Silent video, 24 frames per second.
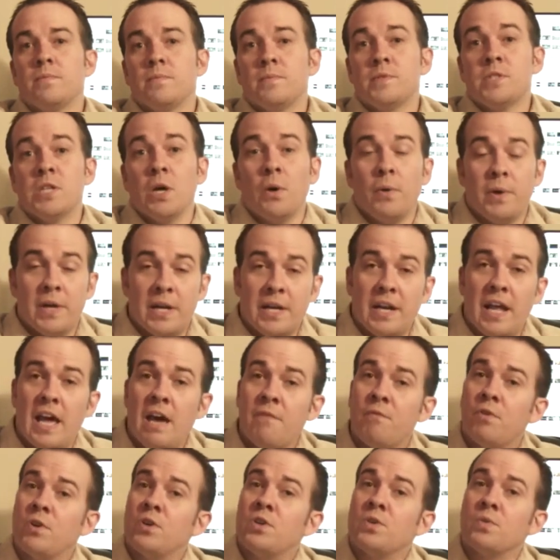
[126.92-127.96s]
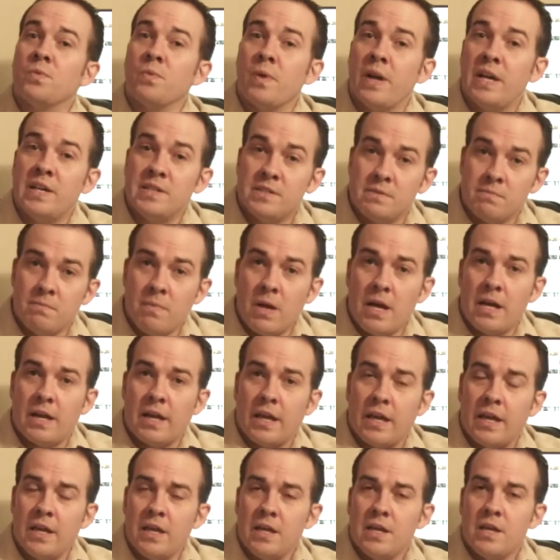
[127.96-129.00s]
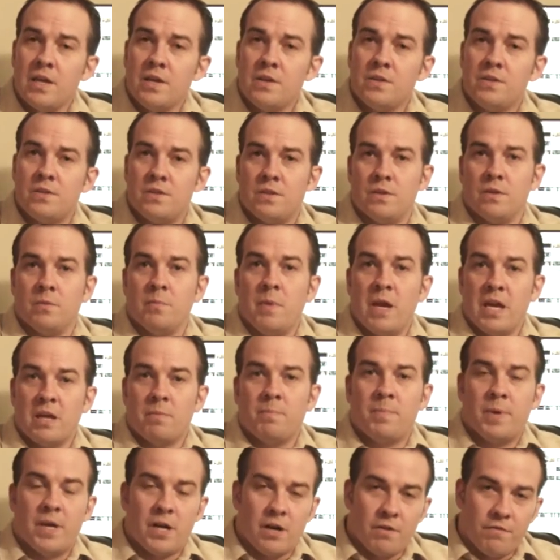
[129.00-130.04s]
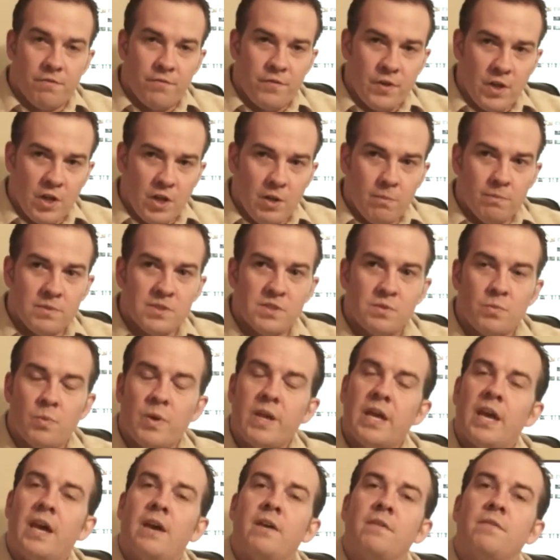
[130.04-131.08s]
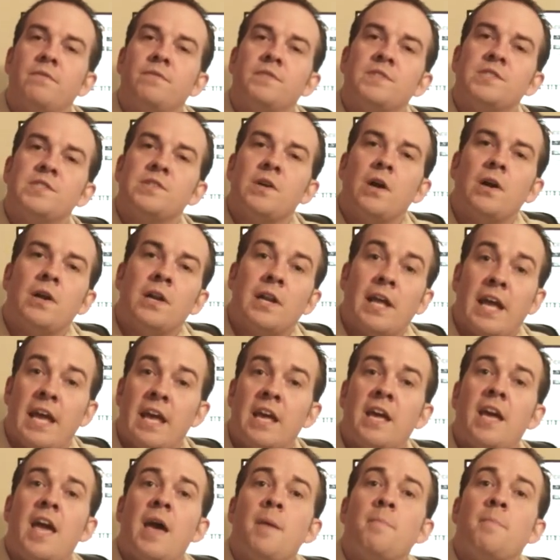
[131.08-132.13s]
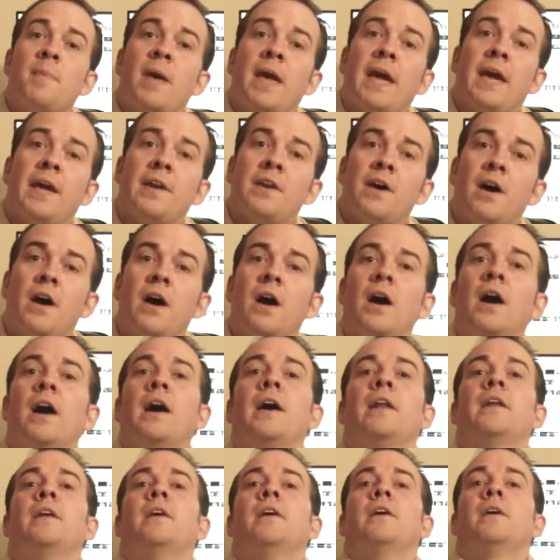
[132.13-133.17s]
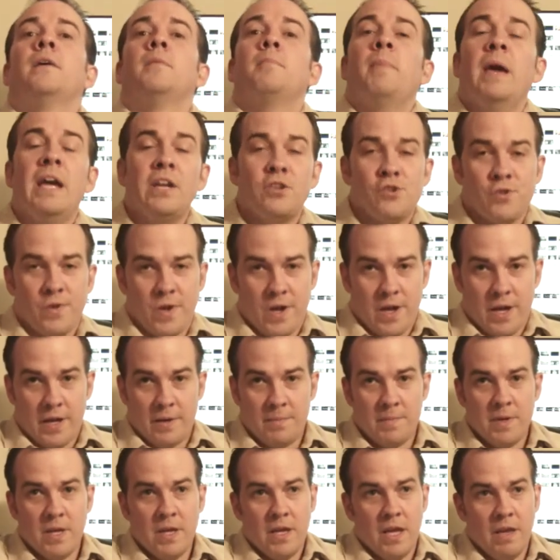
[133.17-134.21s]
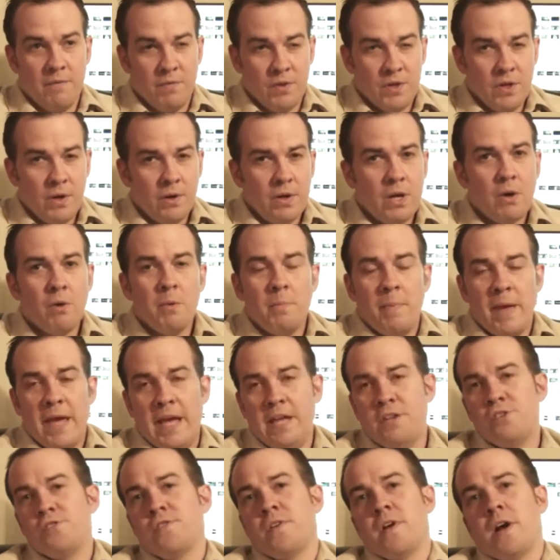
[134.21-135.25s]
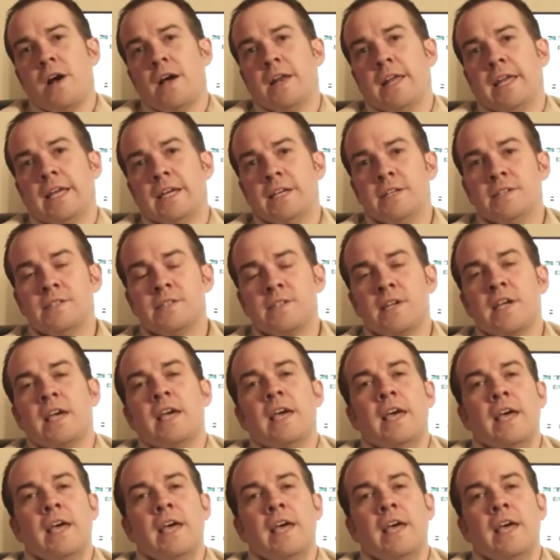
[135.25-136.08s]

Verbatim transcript: So in an effort to raise money to make better films, we have started a campaign on Patreon. If you don't know what Patreon is,